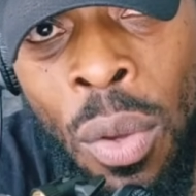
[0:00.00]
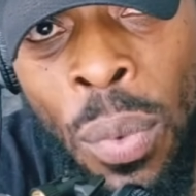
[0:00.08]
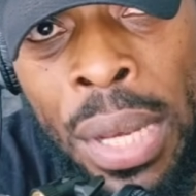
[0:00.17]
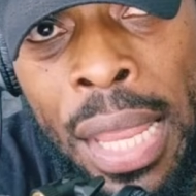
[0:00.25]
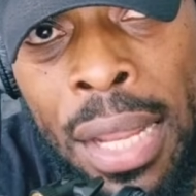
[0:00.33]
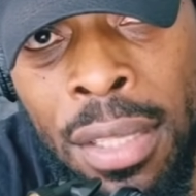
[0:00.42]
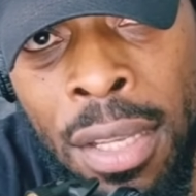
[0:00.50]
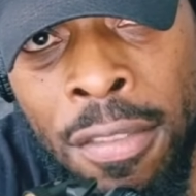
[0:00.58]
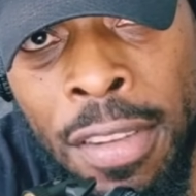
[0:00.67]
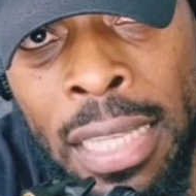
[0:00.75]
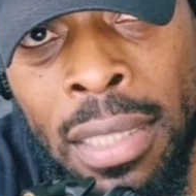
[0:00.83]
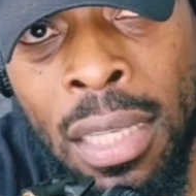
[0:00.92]
We need to
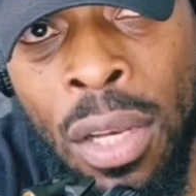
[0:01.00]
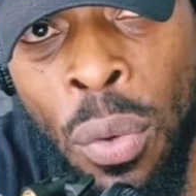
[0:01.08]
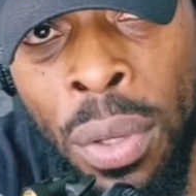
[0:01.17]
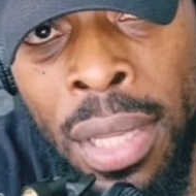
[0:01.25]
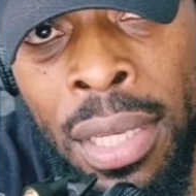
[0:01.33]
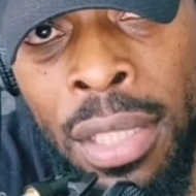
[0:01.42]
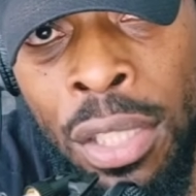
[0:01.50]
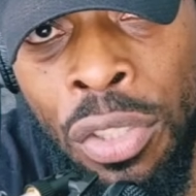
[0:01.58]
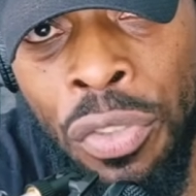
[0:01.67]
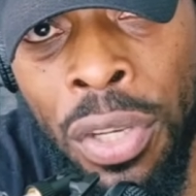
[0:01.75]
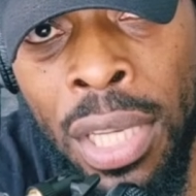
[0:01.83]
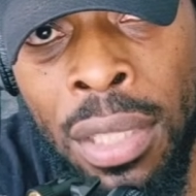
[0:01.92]
invest in local
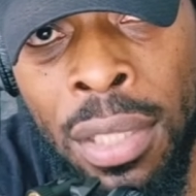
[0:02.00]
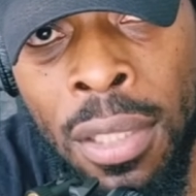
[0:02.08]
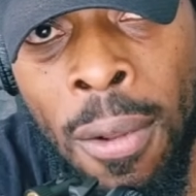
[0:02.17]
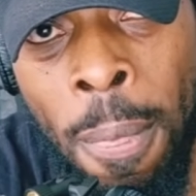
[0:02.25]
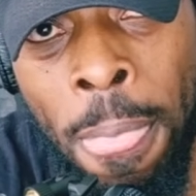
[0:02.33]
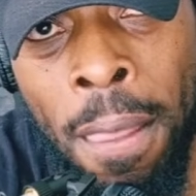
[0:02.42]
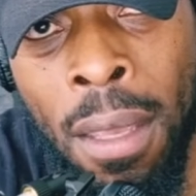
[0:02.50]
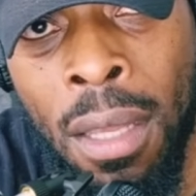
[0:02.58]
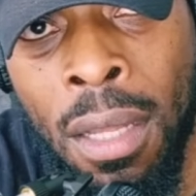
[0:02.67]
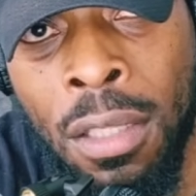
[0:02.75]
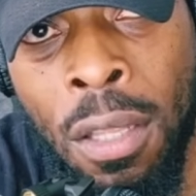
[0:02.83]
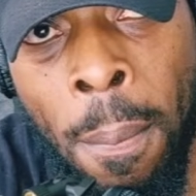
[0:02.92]
industries
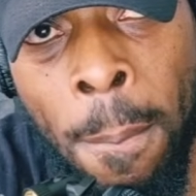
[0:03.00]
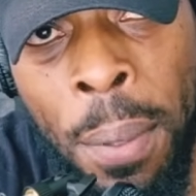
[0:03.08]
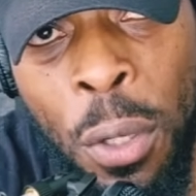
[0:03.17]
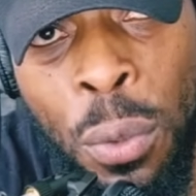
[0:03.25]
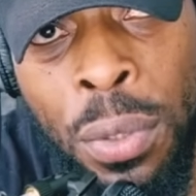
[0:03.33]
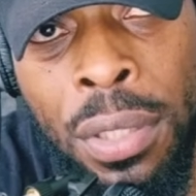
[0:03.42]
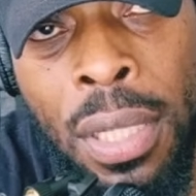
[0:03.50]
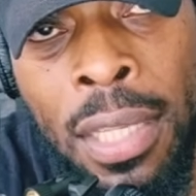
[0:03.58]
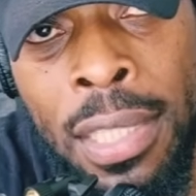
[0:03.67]
to boost